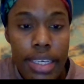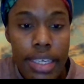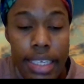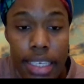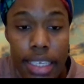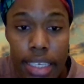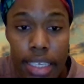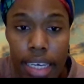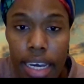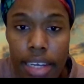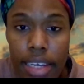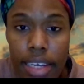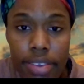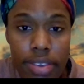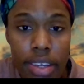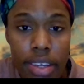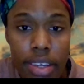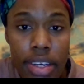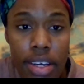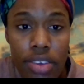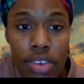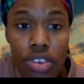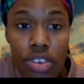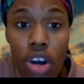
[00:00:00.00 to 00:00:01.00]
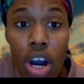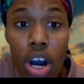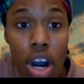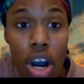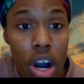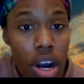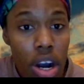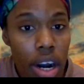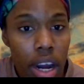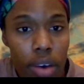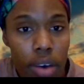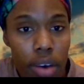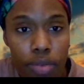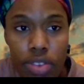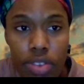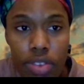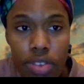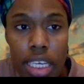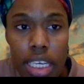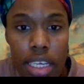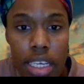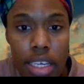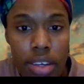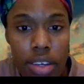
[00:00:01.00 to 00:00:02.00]
Yes, so all
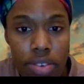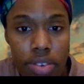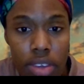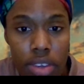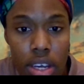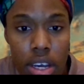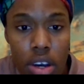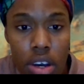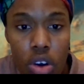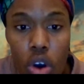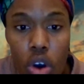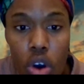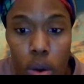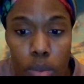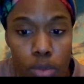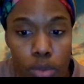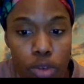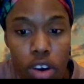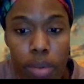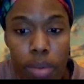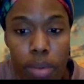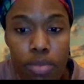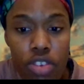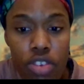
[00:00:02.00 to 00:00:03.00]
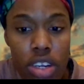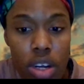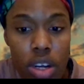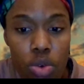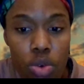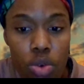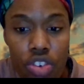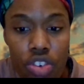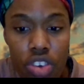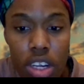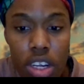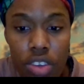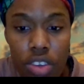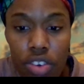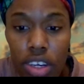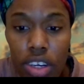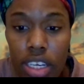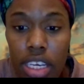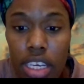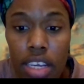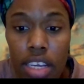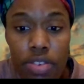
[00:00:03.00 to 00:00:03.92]
of these come from generational trauma,